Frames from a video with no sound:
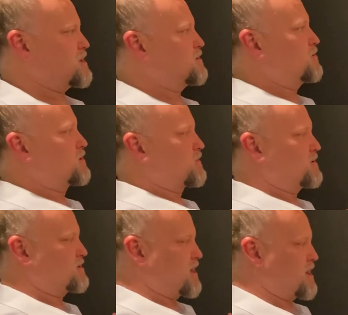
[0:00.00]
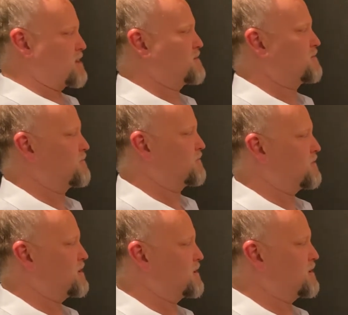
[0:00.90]
the look of the sand,
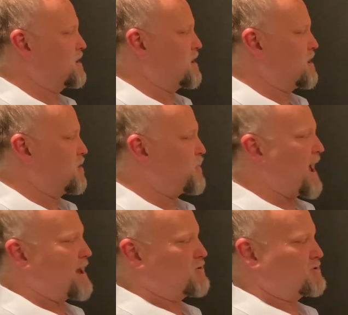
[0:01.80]
the patterns